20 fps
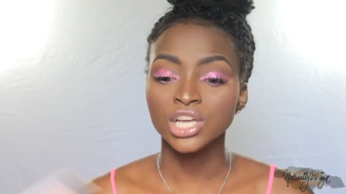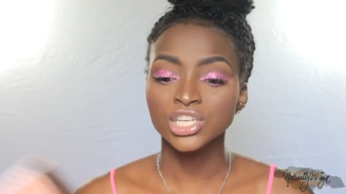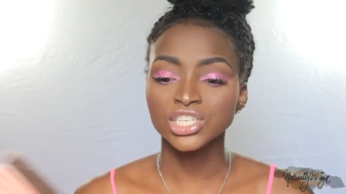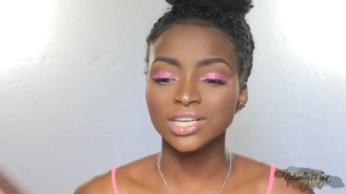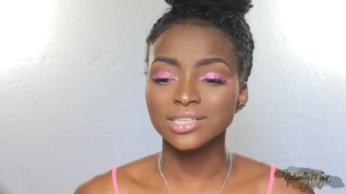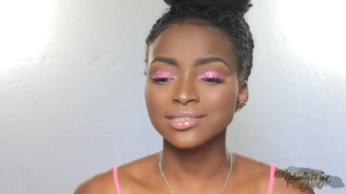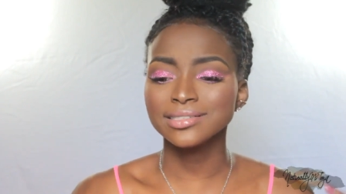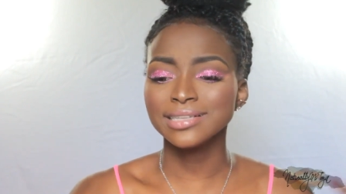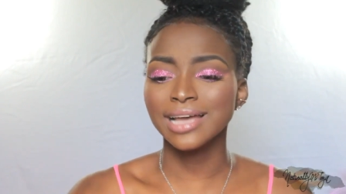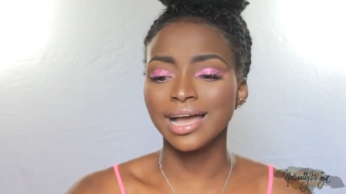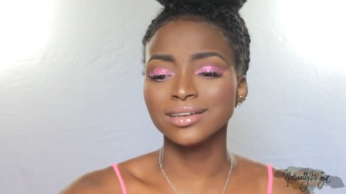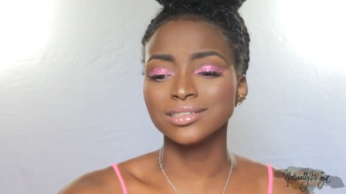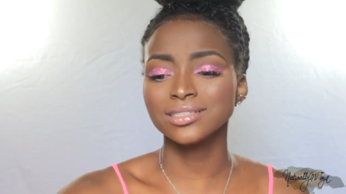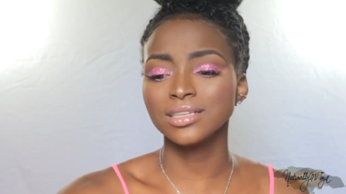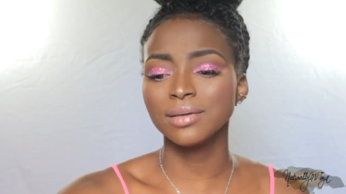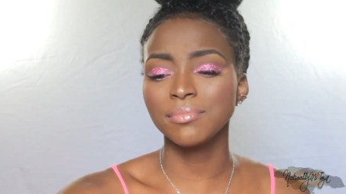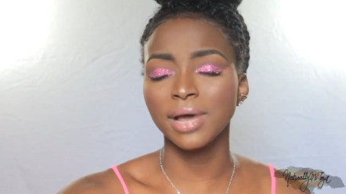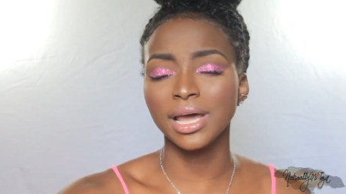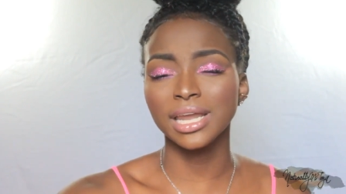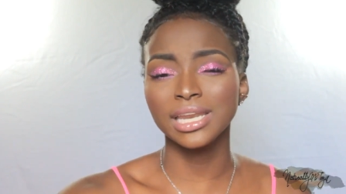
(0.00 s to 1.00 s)
Just tag
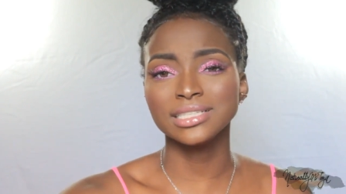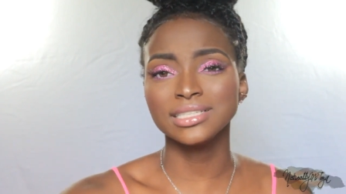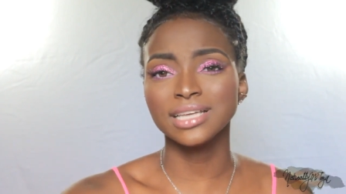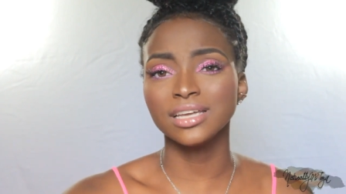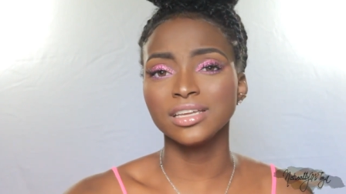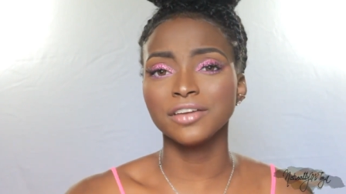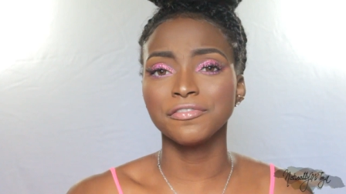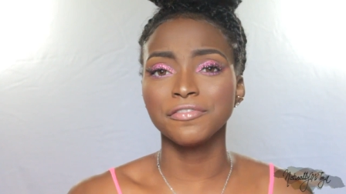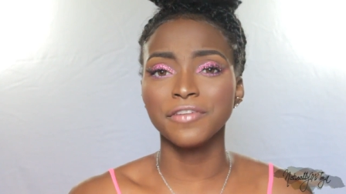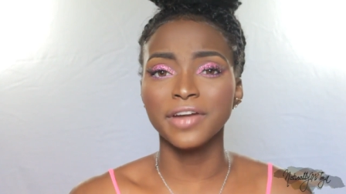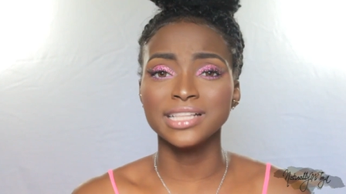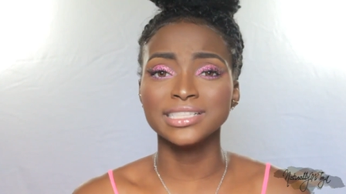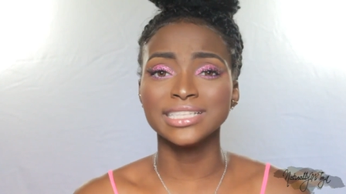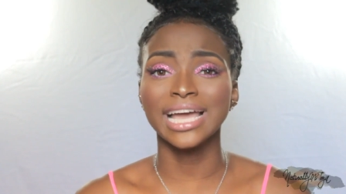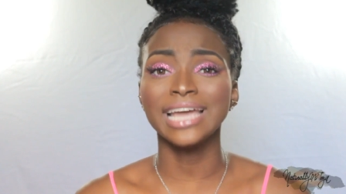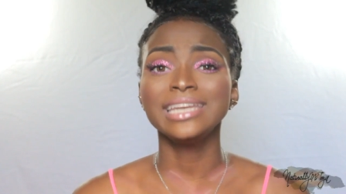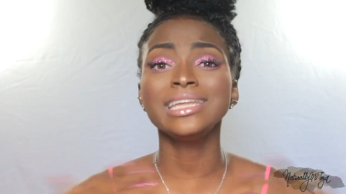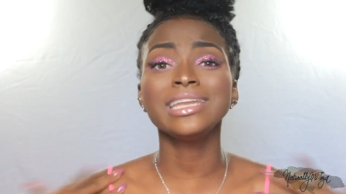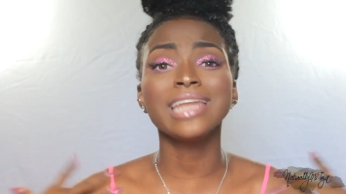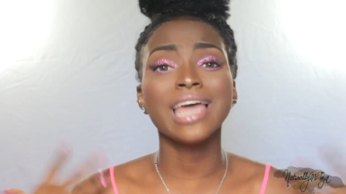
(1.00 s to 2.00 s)
somebody, tell your friends.
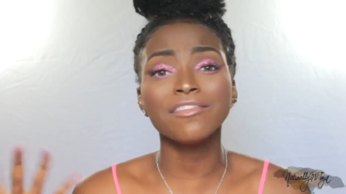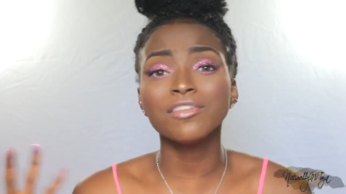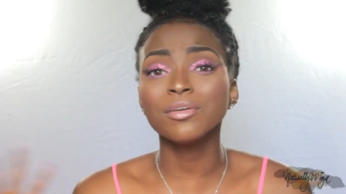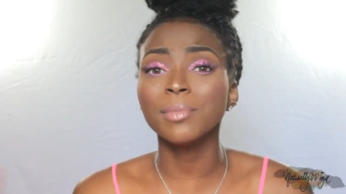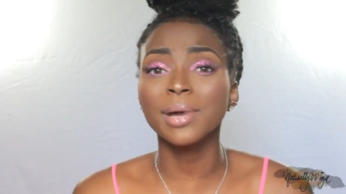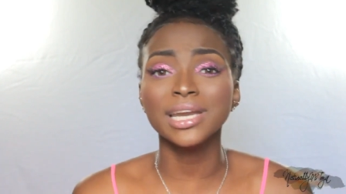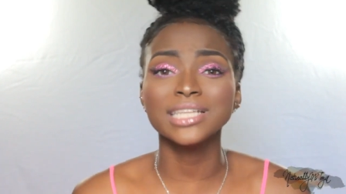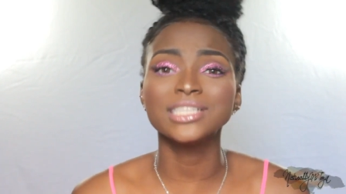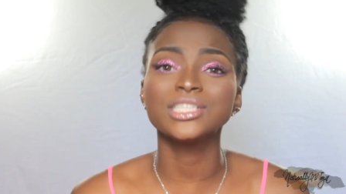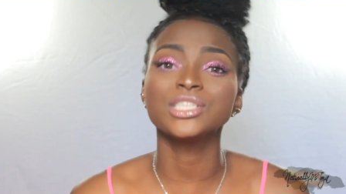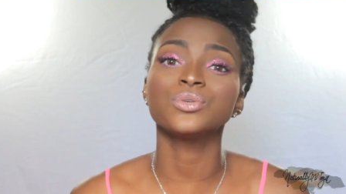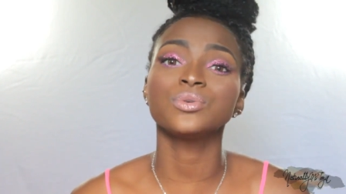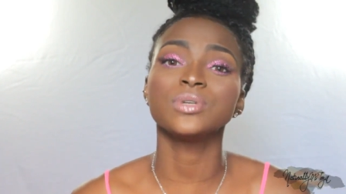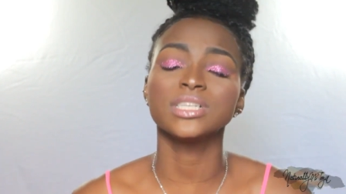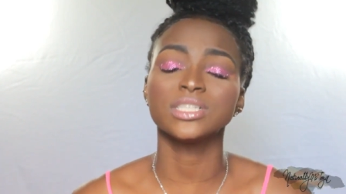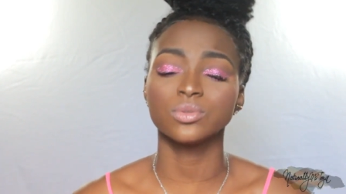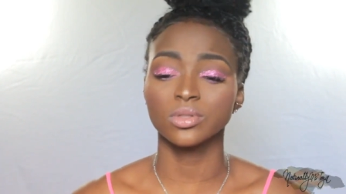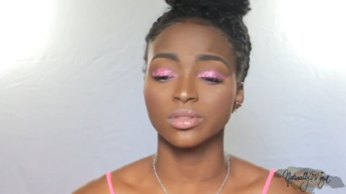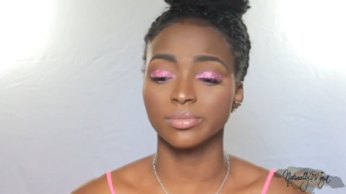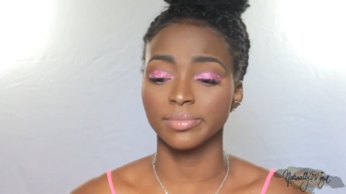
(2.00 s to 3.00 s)
I need everybody to do
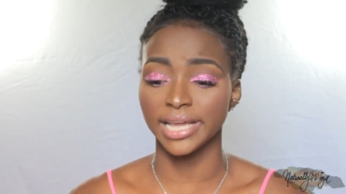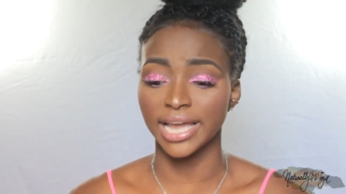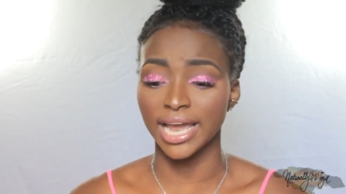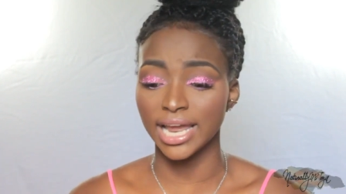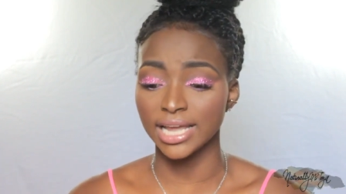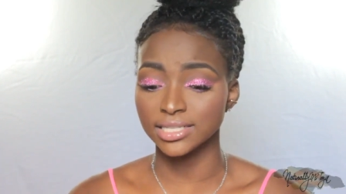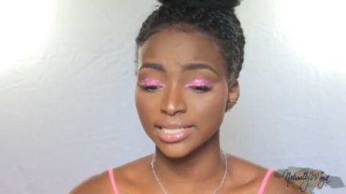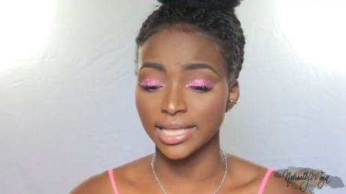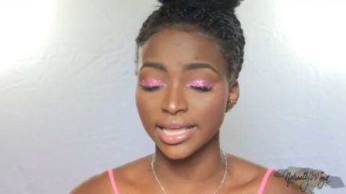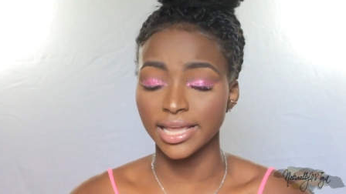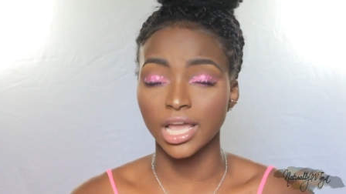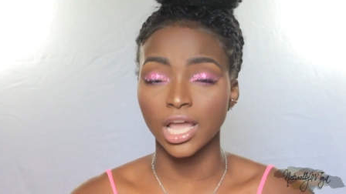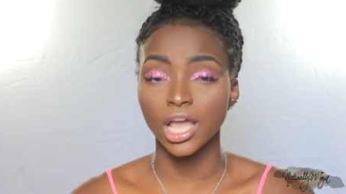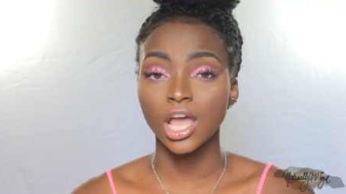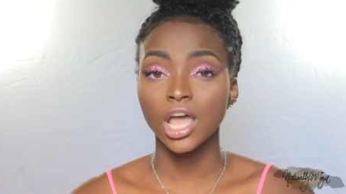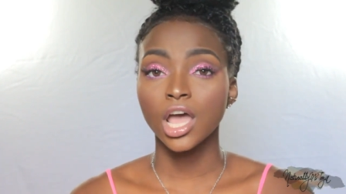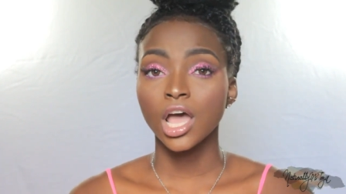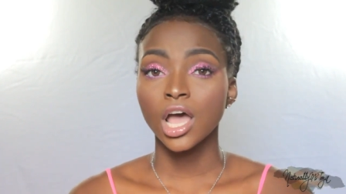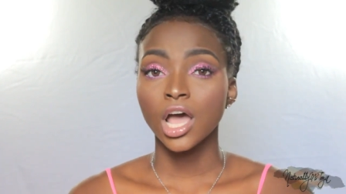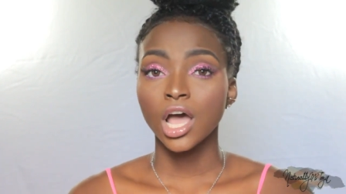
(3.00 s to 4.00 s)
this with me, guys. Like,
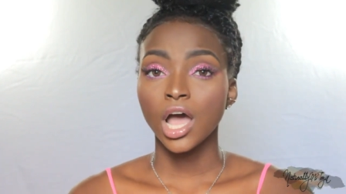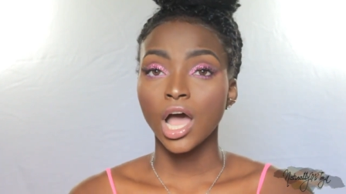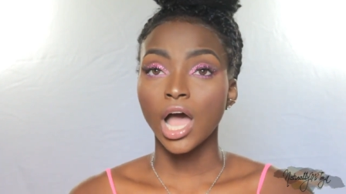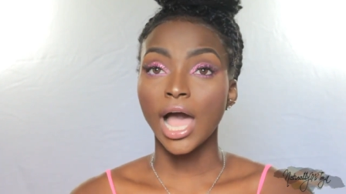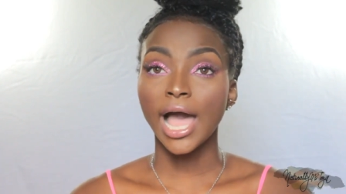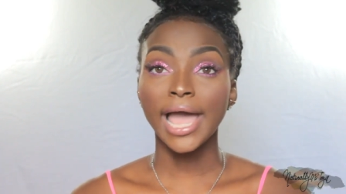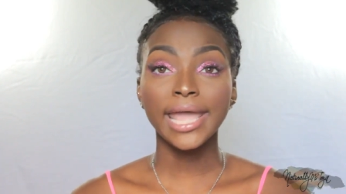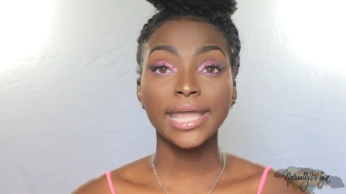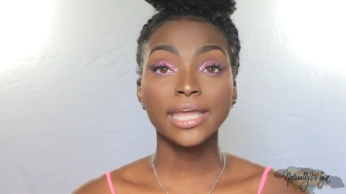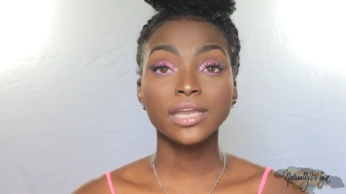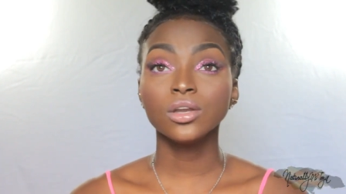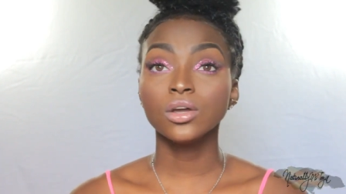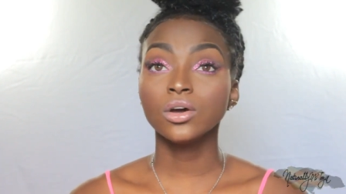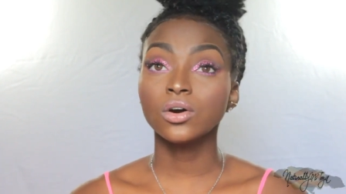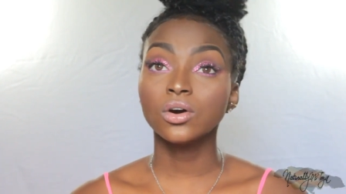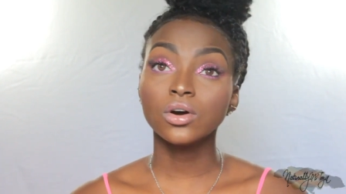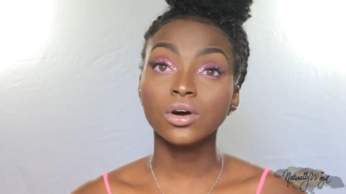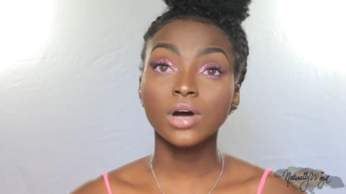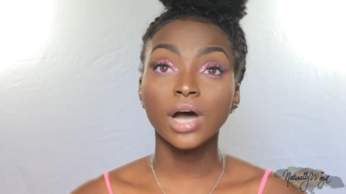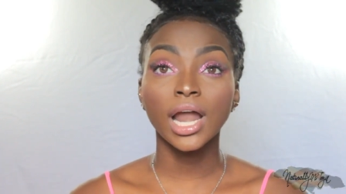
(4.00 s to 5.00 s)
I
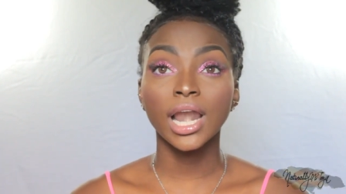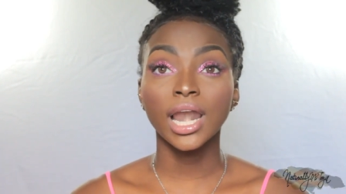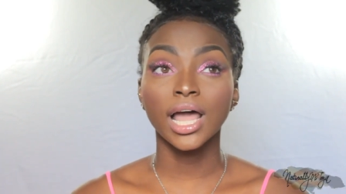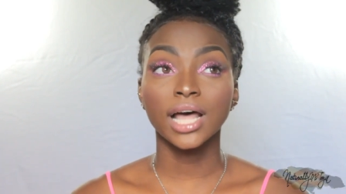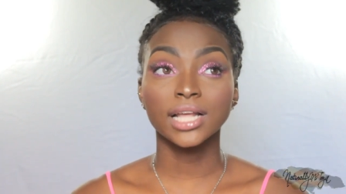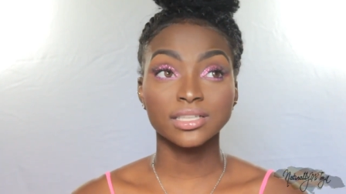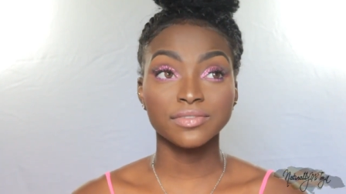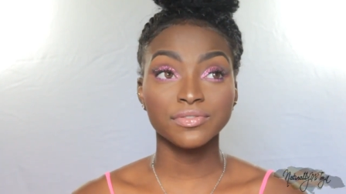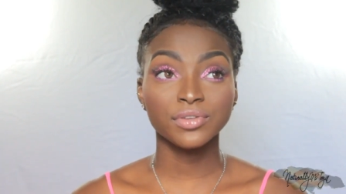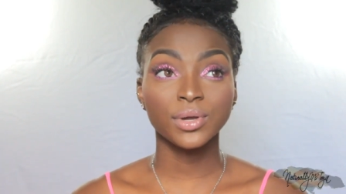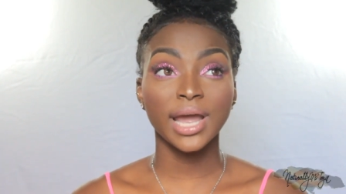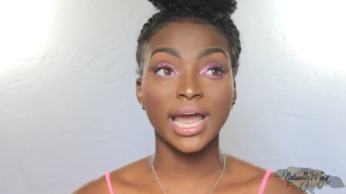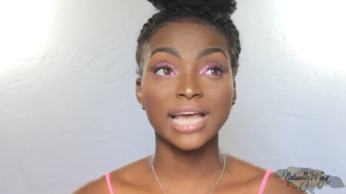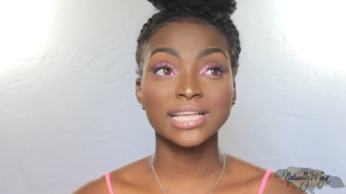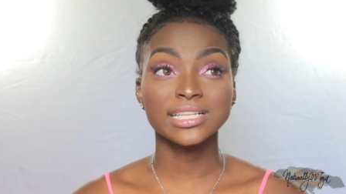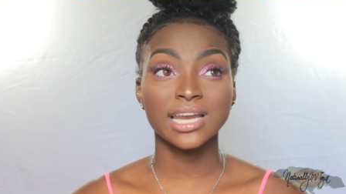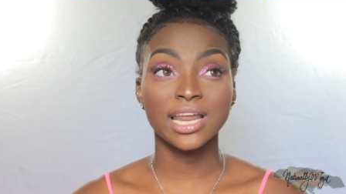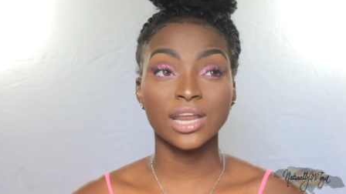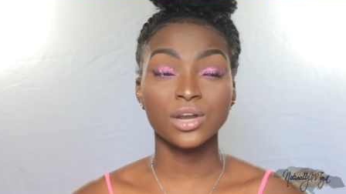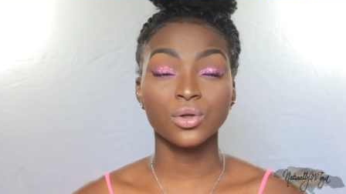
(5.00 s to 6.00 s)
know a lot of you
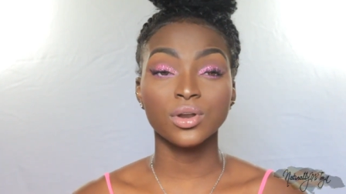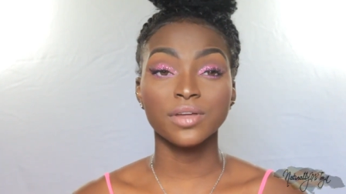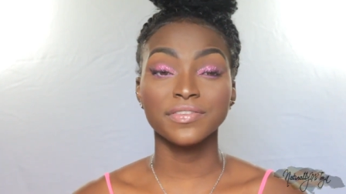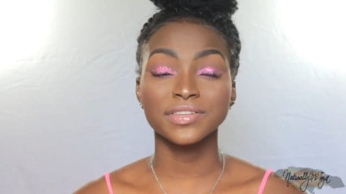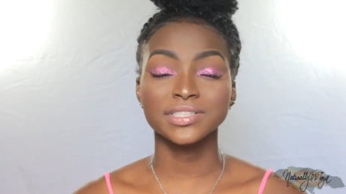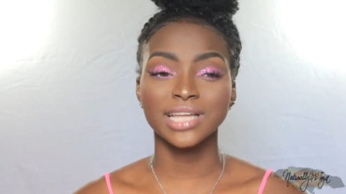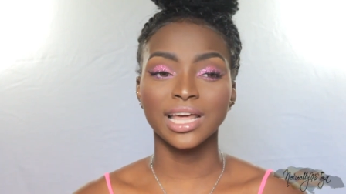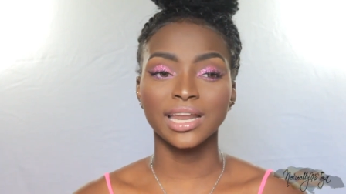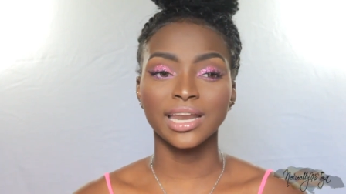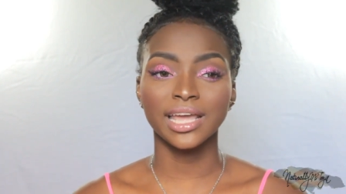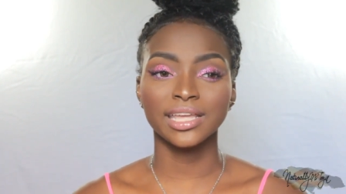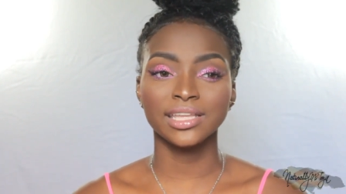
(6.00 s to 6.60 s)
guys, and I don't know if it's not that